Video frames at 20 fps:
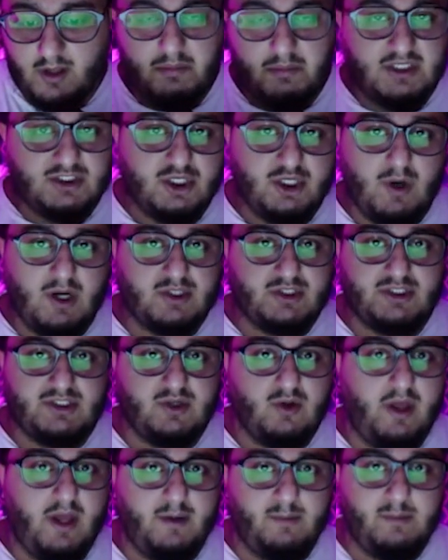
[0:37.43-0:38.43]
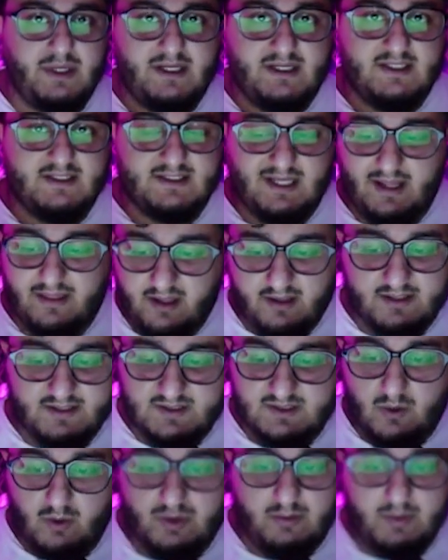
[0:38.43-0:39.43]
Make sure you watch it till the end, because I think this
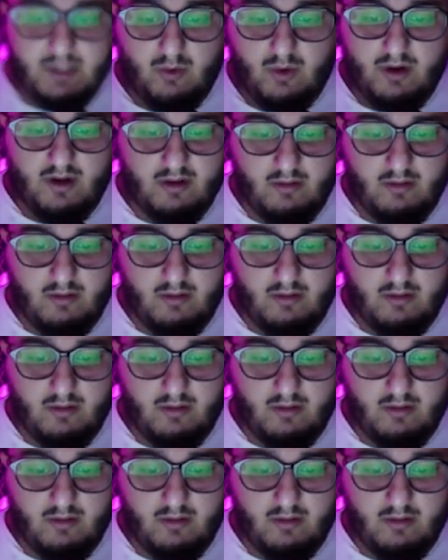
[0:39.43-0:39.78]
is going to be one